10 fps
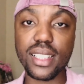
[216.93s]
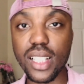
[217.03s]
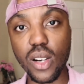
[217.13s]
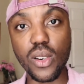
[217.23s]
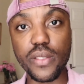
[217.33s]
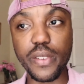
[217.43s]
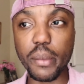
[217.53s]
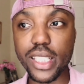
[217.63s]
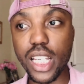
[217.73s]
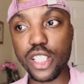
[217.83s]
or
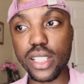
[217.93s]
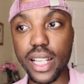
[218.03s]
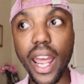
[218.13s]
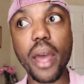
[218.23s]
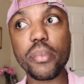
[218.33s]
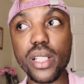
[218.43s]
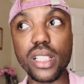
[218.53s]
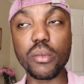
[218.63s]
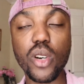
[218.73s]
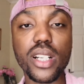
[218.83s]
fermentation that
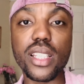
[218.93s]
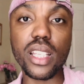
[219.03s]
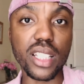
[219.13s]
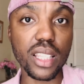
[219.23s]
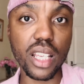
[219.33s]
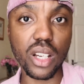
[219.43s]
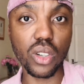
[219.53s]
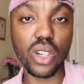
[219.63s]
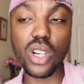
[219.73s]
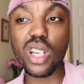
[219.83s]
happened more than I think.
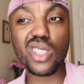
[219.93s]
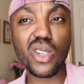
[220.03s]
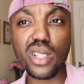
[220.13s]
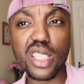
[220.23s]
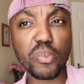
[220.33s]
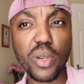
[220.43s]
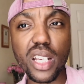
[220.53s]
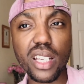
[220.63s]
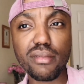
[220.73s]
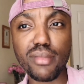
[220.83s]
So it's
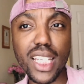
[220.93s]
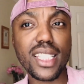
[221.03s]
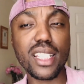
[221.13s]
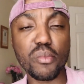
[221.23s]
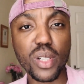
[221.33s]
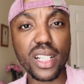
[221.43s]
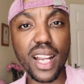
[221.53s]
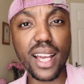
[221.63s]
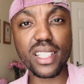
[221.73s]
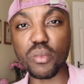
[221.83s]
pretty easy and pretty
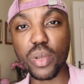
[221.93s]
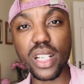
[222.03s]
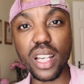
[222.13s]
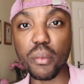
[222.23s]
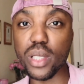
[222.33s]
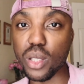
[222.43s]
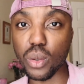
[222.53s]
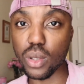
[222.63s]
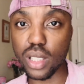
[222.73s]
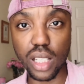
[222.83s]
nice and pretty yummy to
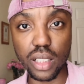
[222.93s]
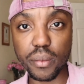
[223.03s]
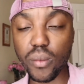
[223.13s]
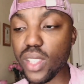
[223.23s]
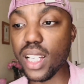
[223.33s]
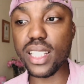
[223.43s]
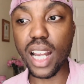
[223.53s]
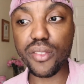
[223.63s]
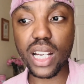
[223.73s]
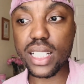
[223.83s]
cook ting. It's an
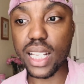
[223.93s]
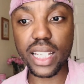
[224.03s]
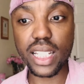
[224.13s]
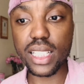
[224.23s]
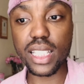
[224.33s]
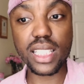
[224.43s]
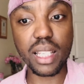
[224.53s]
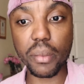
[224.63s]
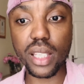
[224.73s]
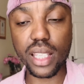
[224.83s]
African delicacy,
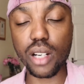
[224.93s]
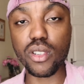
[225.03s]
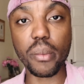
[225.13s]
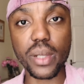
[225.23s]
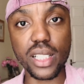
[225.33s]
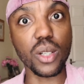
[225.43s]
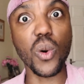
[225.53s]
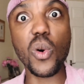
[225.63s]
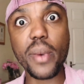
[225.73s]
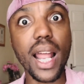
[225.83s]
something that I grew up eating
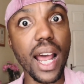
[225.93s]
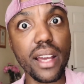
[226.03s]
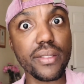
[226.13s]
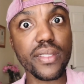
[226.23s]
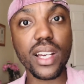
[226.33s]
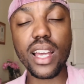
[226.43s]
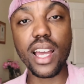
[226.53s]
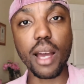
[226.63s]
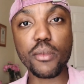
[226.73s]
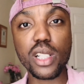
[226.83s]
all my life.
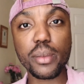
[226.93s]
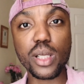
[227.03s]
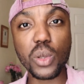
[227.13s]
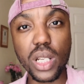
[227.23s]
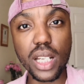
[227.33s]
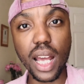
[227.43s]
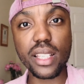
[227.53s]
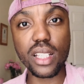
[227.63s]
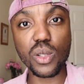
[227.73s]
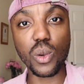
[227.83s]
I'm gonna be 29
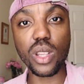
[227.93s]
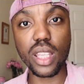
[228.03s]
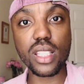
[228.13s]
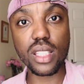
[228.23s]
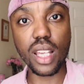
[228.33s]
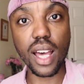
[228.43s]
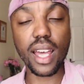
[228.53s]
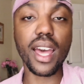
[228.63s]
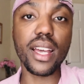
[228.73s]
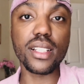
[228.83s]
years old this year,
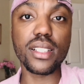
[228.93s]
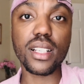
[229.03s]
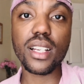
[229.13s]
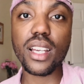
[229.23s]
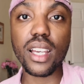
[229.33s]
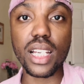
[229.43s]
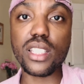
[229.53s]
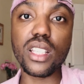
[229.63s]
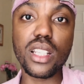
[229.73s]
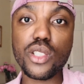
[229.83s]
and
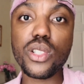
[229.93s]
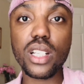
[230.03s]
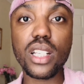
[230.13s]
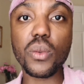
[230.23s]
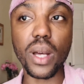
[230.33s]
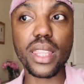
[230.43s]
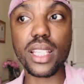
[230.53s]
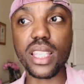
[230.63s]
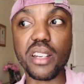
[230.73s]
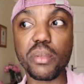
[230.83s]
it's literally one thing
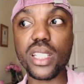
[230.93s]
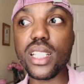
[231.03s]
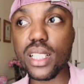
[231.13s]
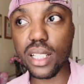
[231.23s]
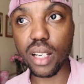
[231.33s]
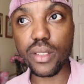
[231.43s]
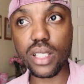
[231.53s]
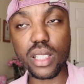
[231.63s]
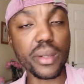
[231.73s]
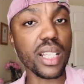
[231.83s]
that I've been eating ever
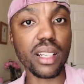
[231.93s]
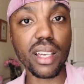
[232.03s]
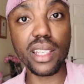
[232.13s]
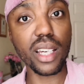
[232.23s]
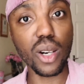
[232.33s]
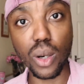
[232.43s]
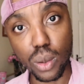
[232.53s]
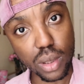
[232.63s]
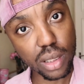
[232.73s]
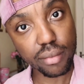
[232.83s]
since I was like a year old.